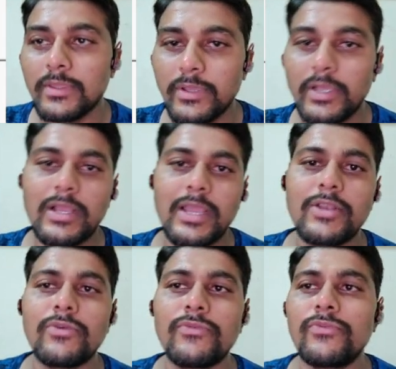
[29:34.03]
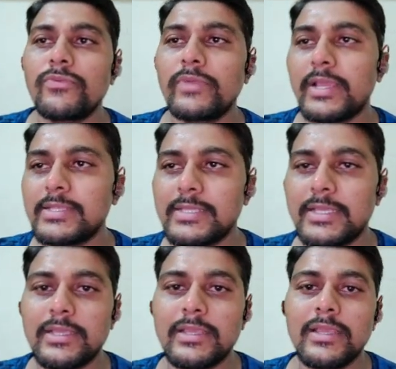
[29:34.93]
Okay, a kind of, we can
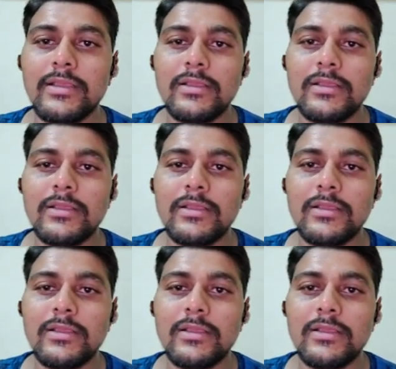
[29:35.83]
say